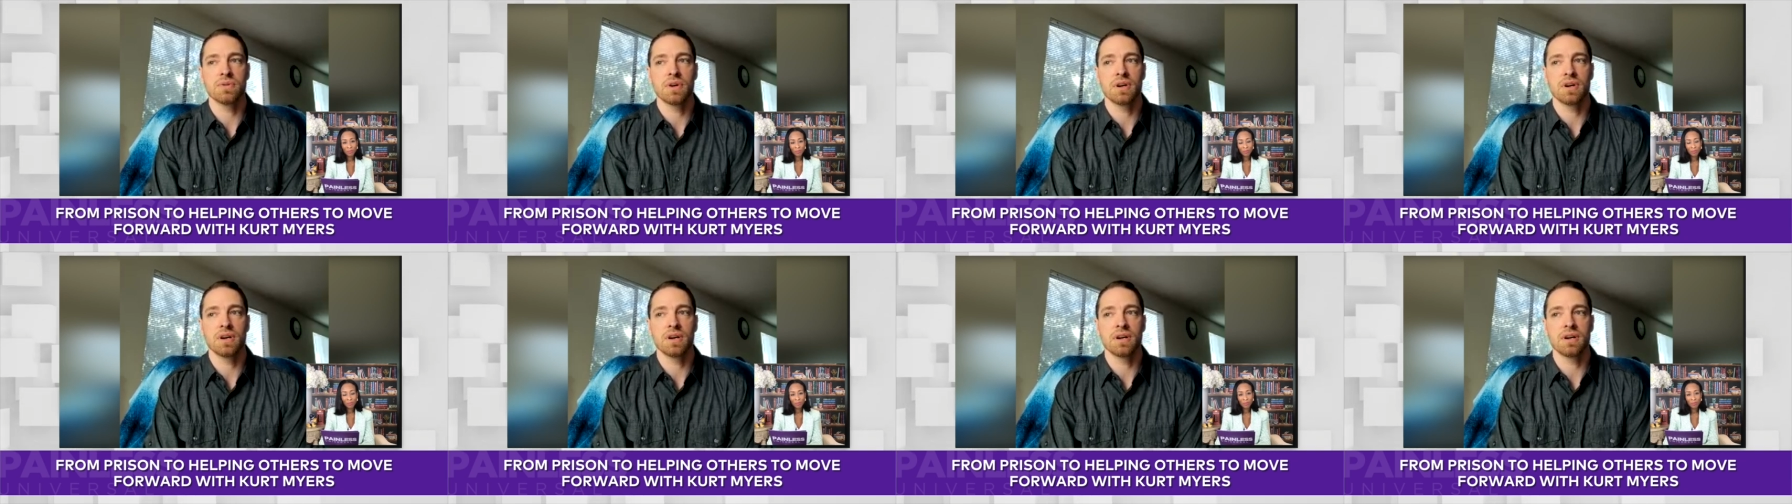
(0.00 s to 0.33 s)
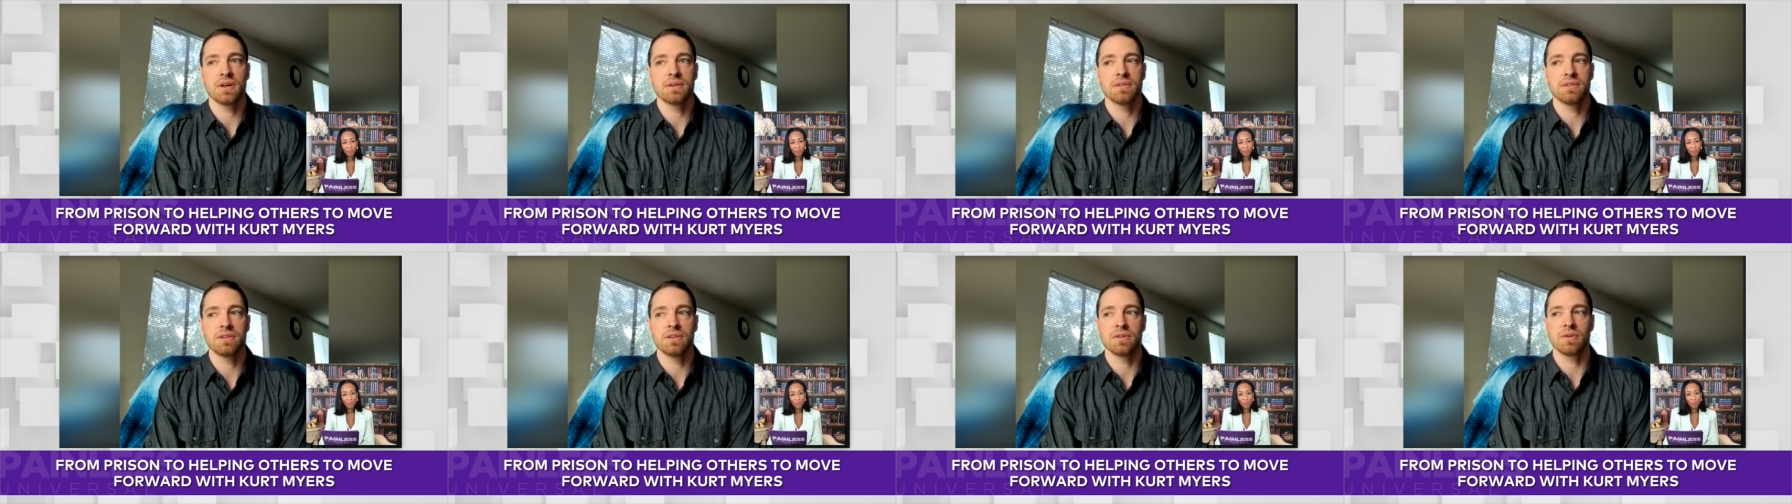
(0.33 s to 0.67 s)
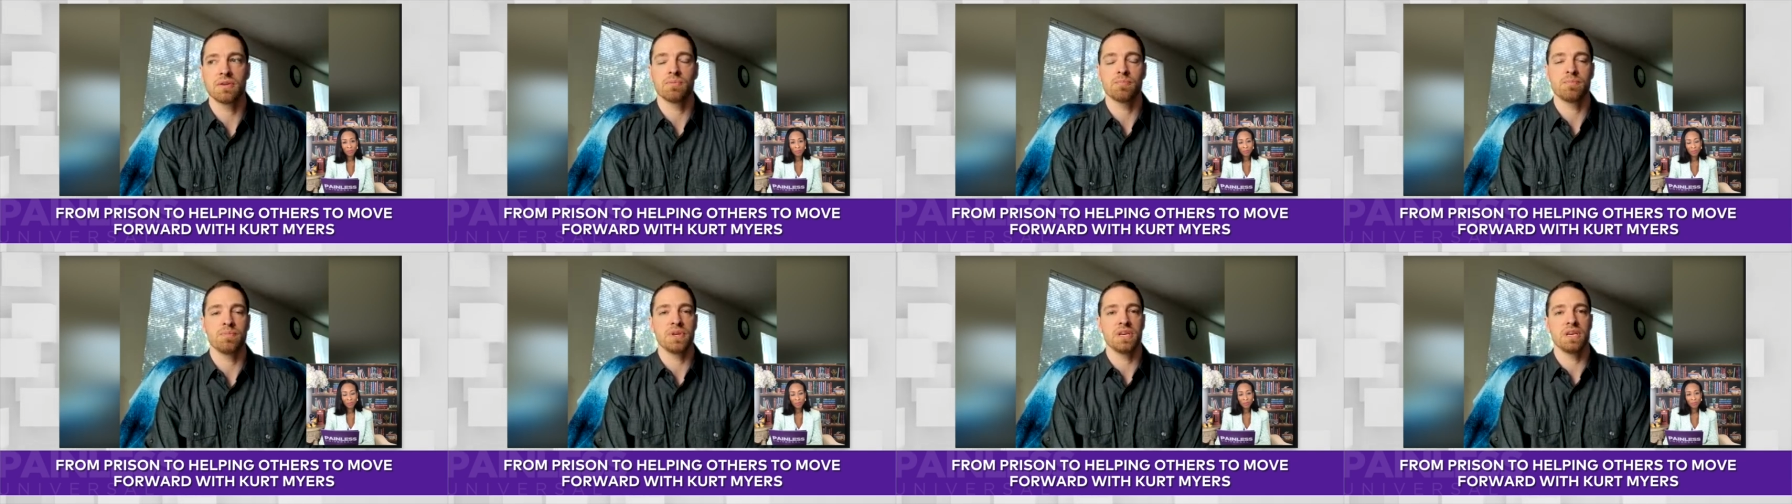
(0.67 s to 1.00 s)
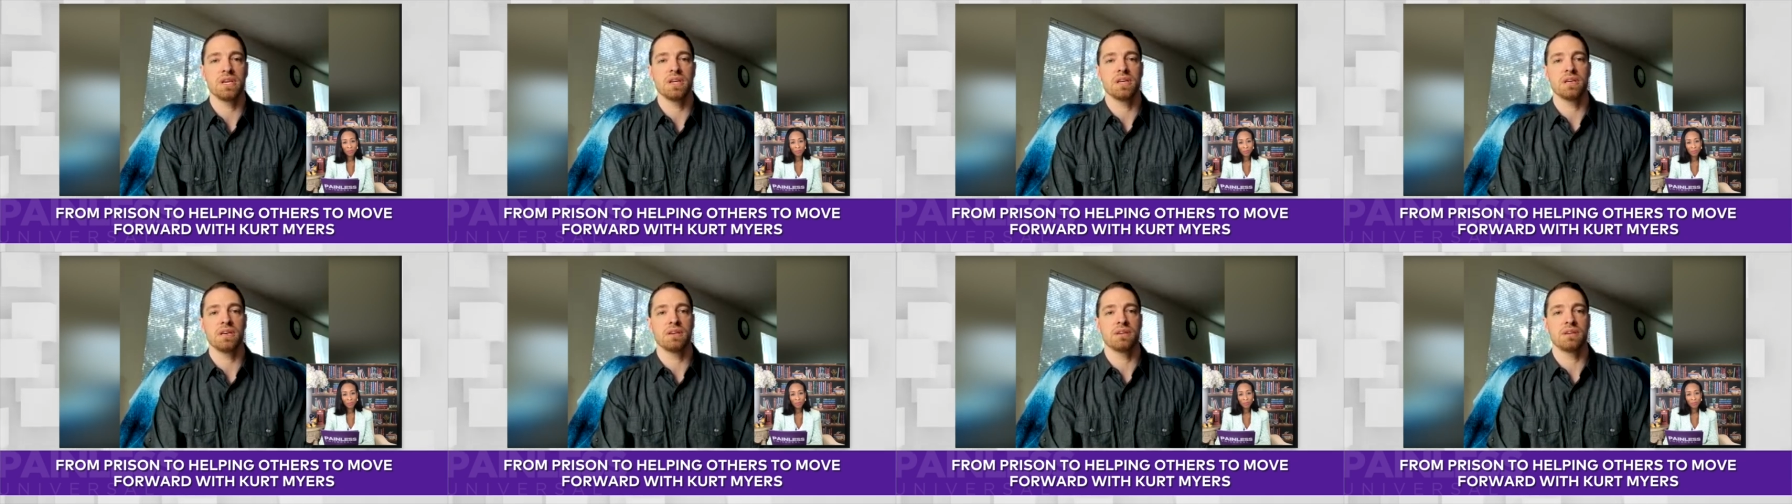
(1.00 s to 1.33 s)
uh, you know,
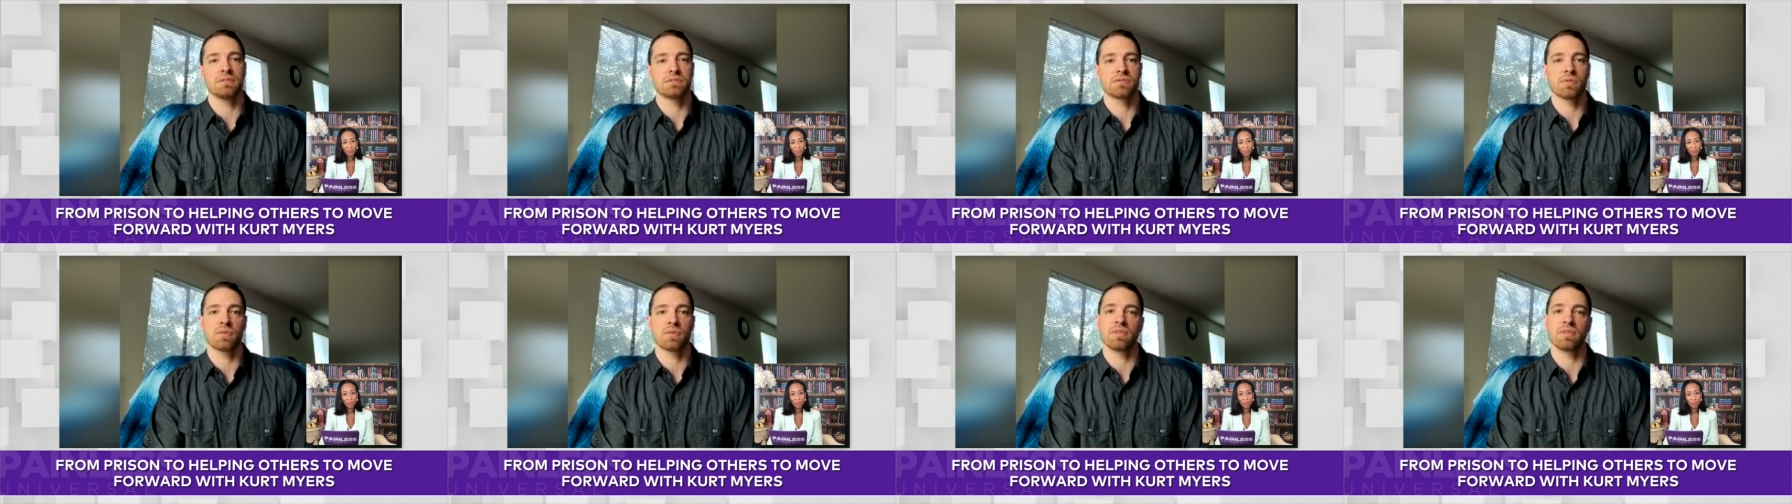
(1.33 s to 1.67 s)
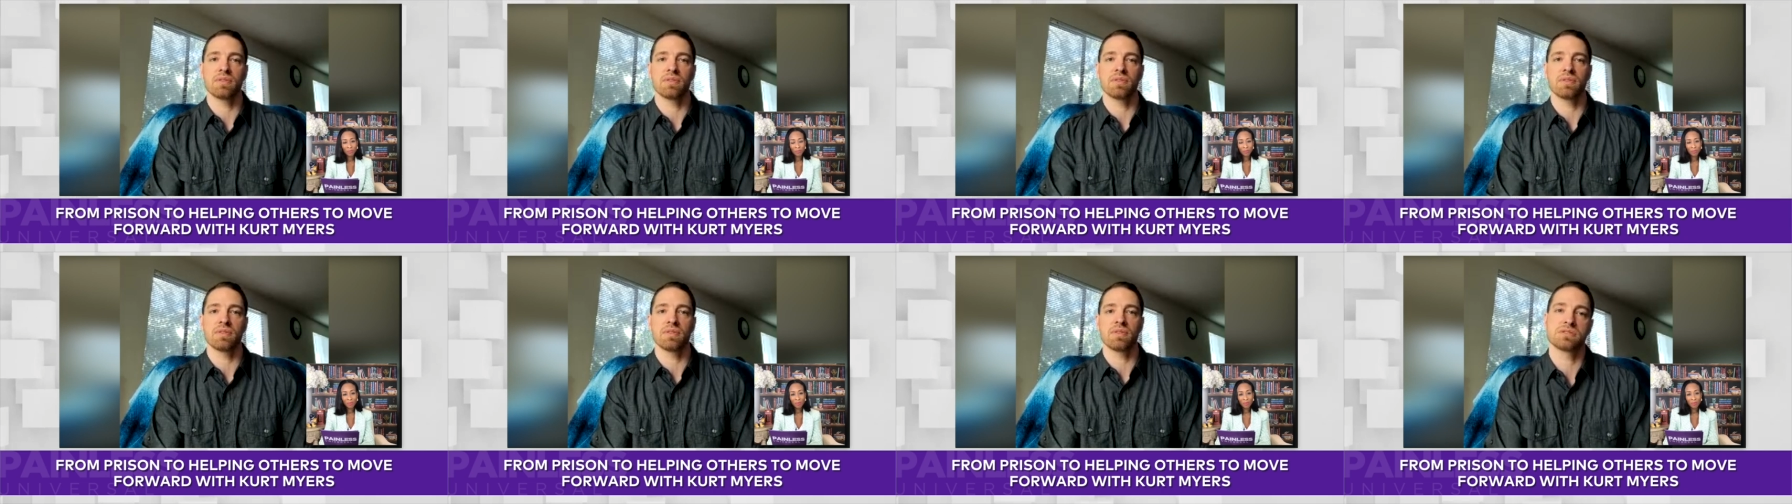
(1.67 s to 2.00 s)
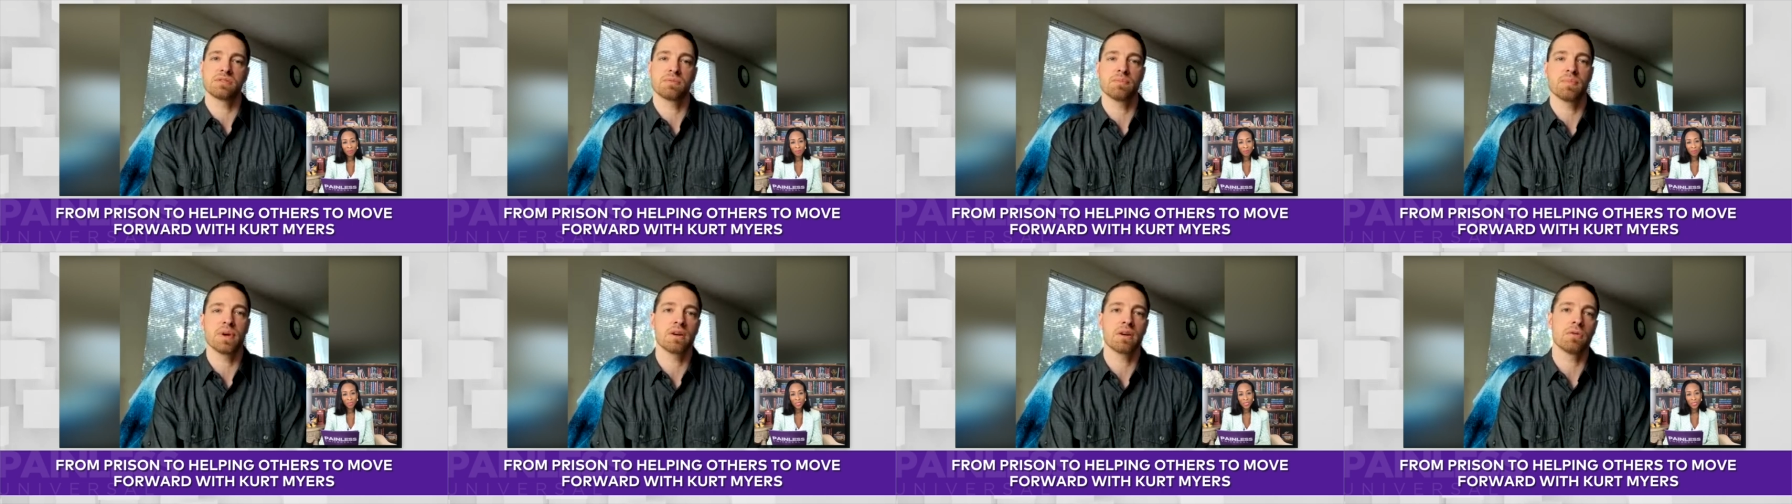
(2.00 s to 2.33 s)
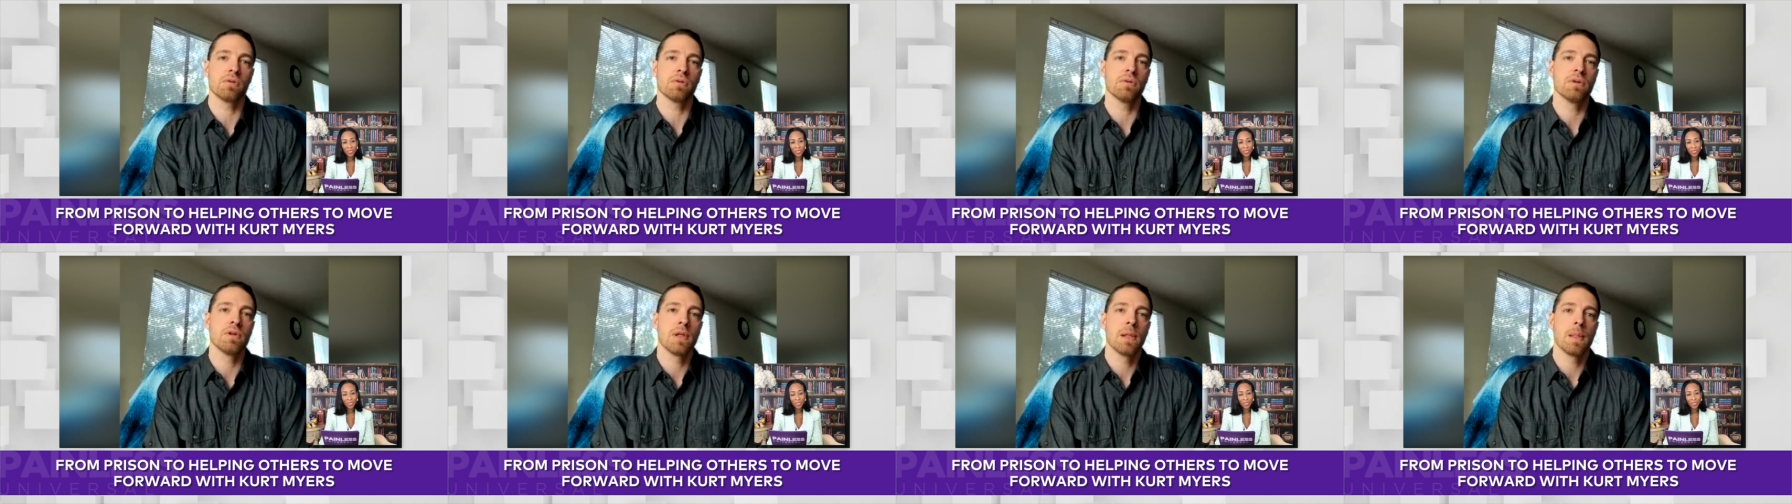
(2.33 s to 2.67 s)
be sort of
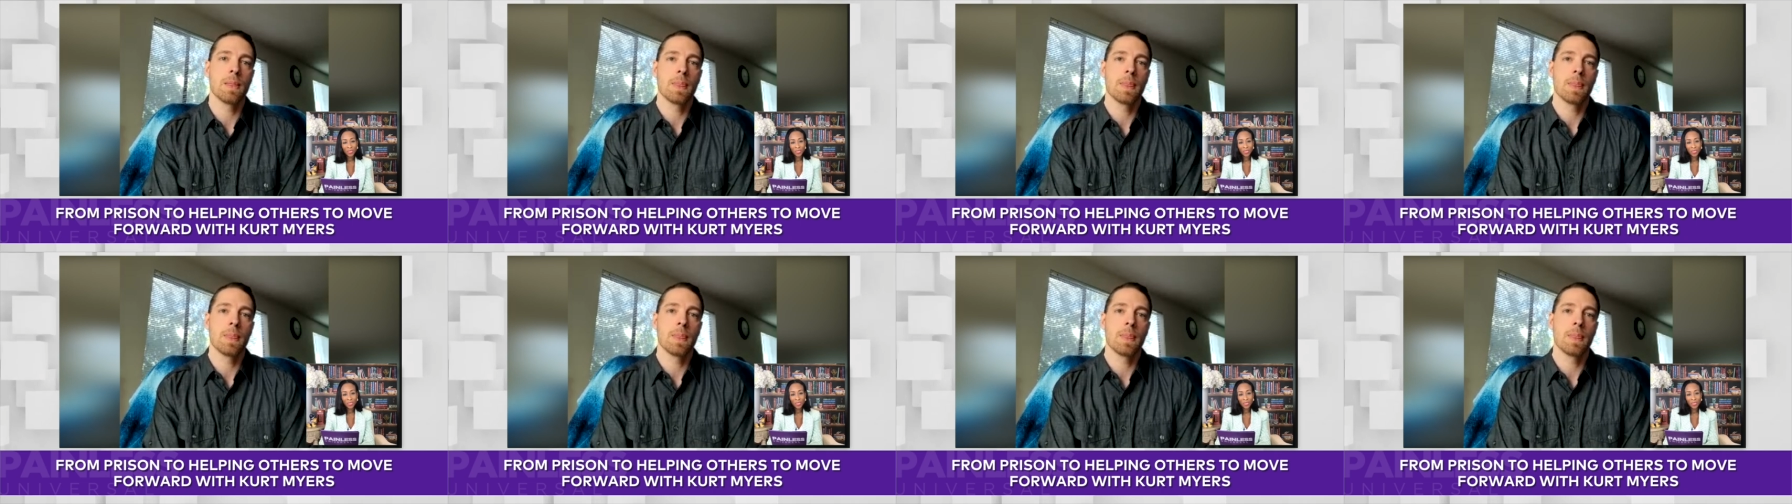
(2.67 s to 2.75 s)
instrumental